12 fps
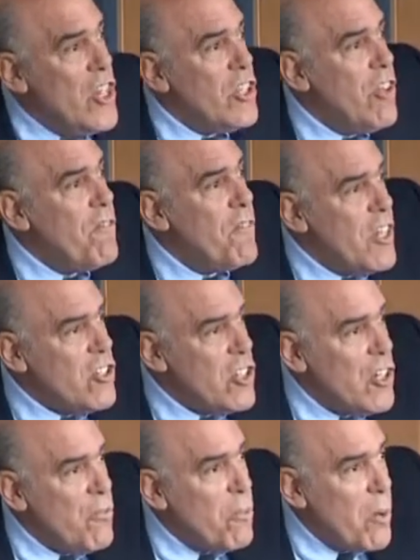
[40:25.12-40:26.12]

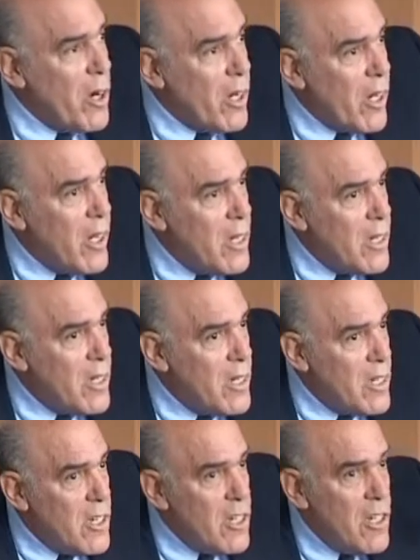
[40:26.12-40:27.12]
division of work,
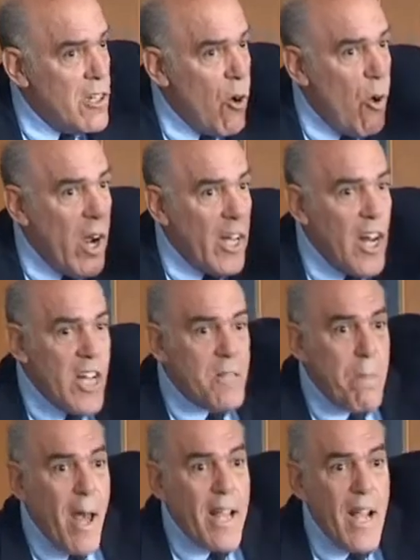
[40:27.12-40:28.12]

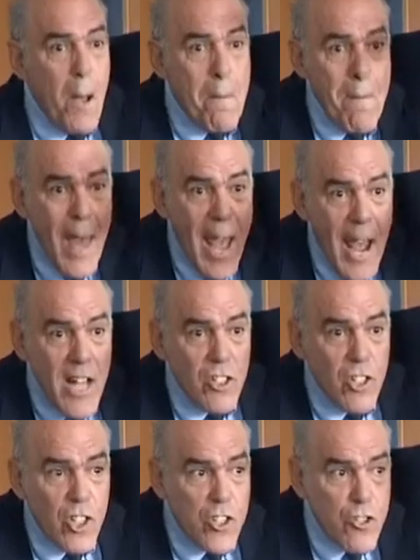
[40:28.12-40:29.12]
organized by
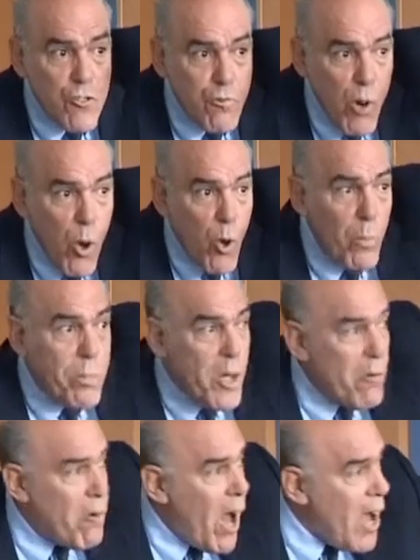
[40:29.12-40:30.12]
command, control,
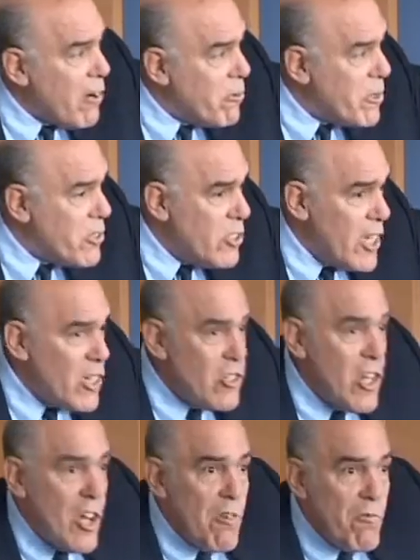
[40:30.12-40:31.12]
bureaucracies,